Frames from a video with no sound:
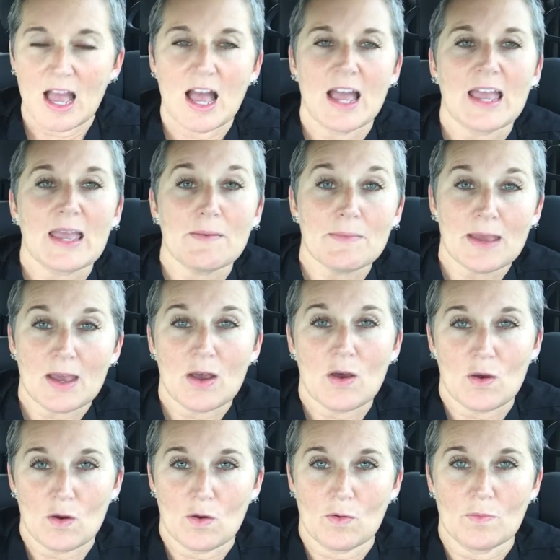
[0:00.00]
I am at
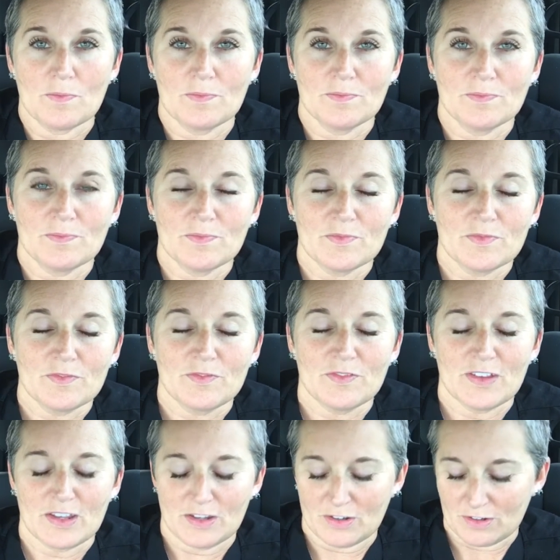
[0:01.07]
home.
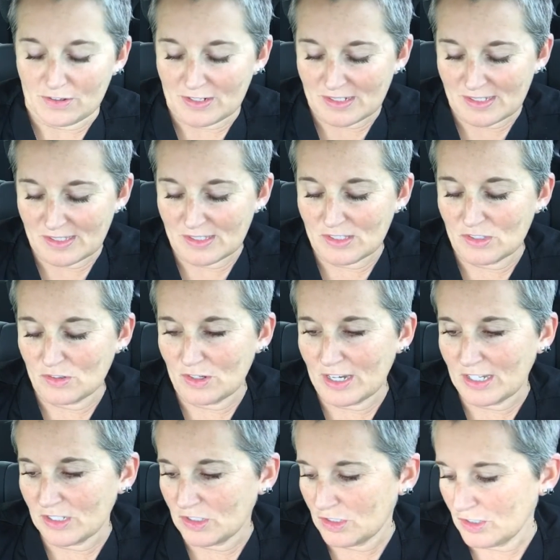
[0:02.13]
Fear is the
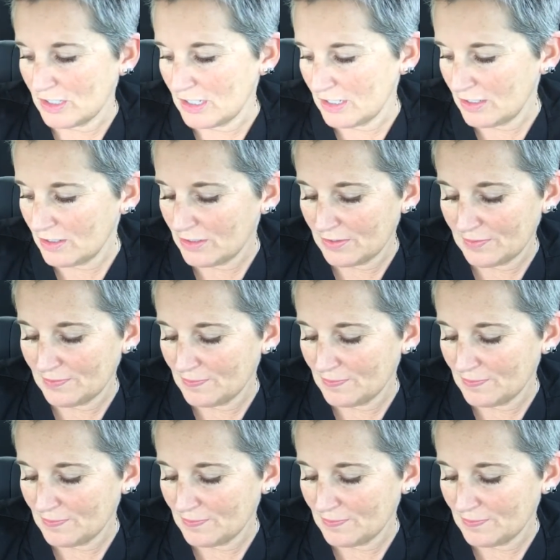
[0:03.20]
stranger here.